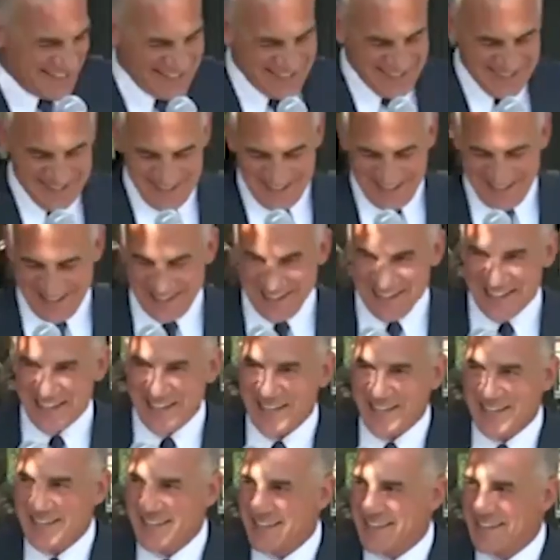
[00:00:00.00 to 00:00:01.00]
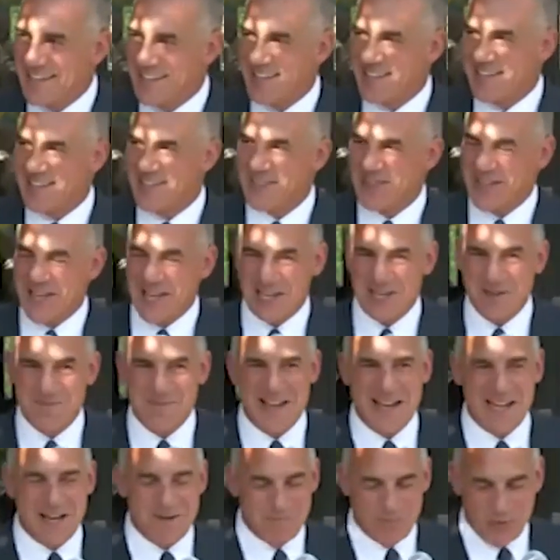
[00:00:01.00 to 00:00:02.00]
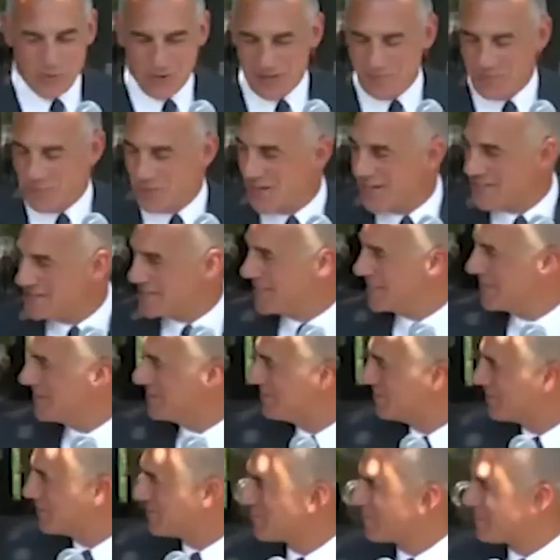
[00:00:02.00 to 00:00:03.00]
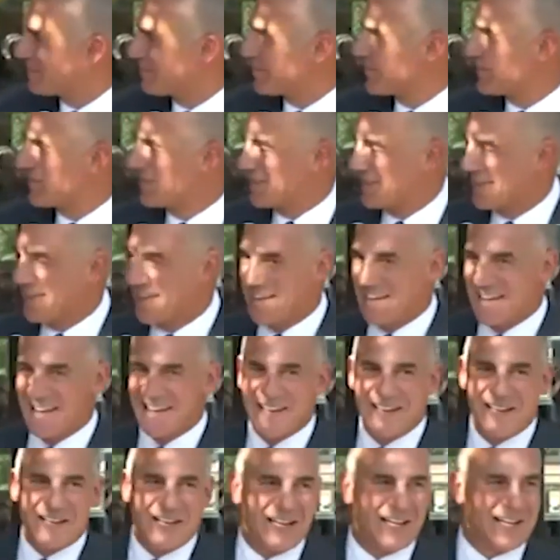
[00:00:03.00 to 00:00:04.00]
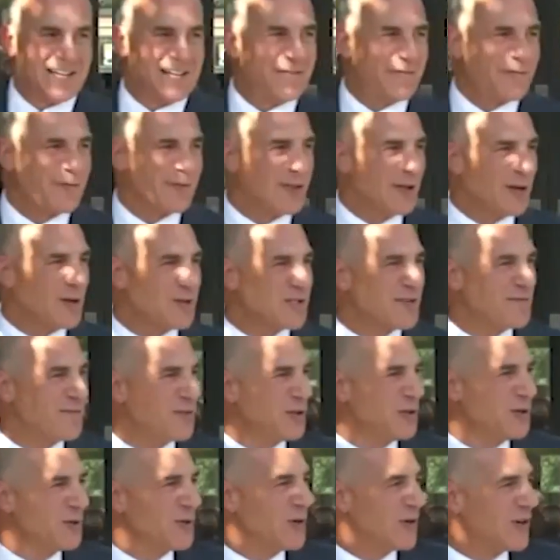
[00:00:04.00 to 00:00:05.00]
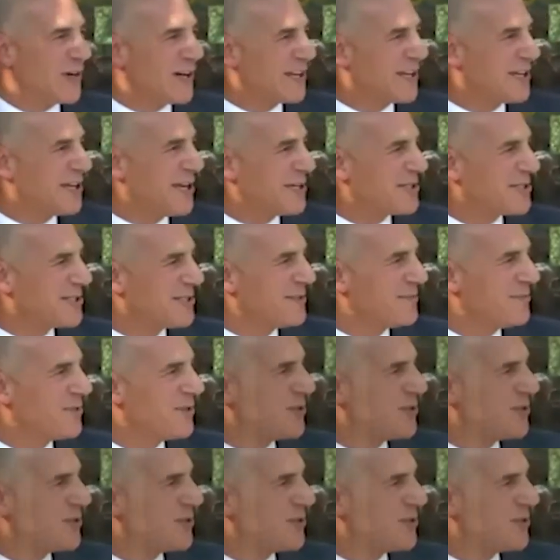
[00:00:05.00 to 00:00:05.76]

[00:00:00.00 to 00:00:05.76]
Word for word: for over a year as yeah. a declared candidate. You've seen that in a lot of endorsements that he's had. So, um, uh,